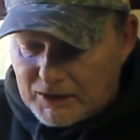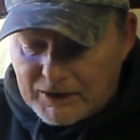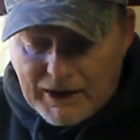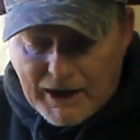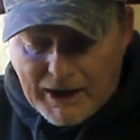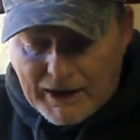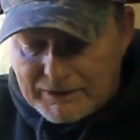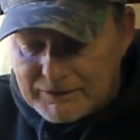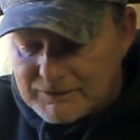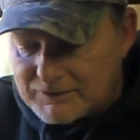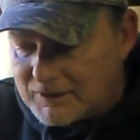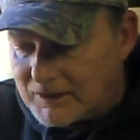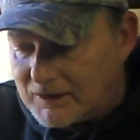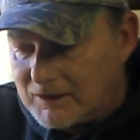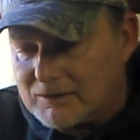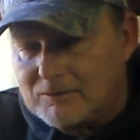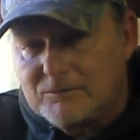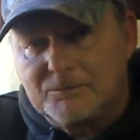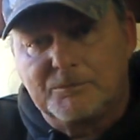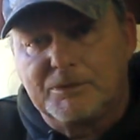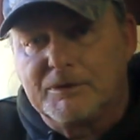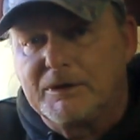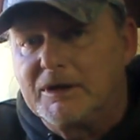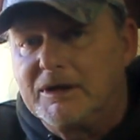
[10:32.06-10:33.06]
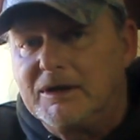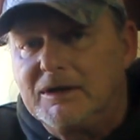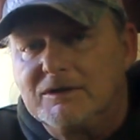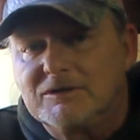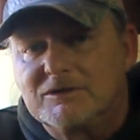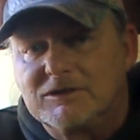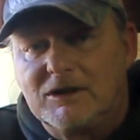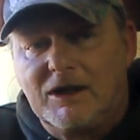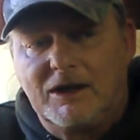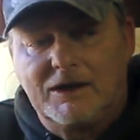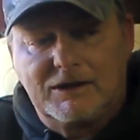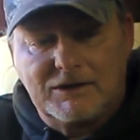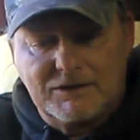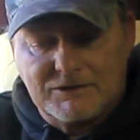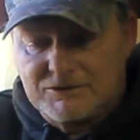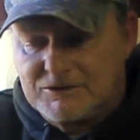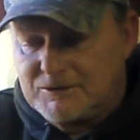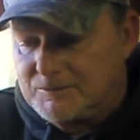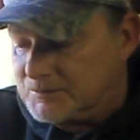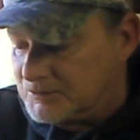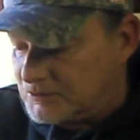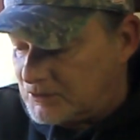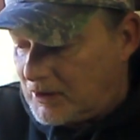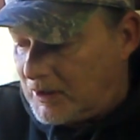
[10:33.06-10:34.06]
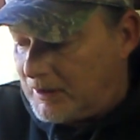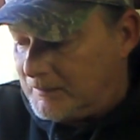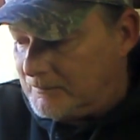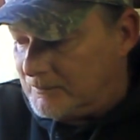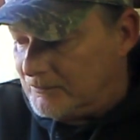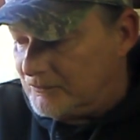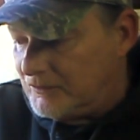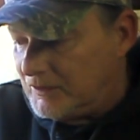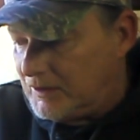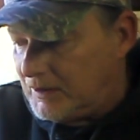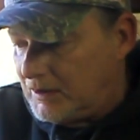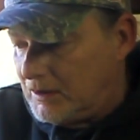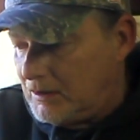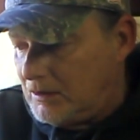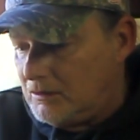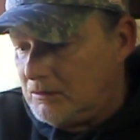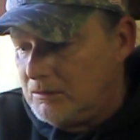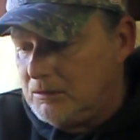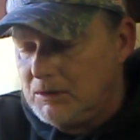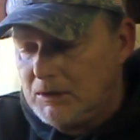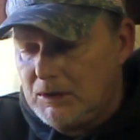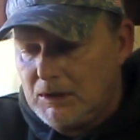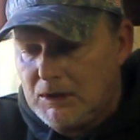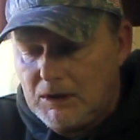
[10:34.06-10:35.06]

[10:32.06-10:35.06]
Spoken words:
content, please like and subscribe the video.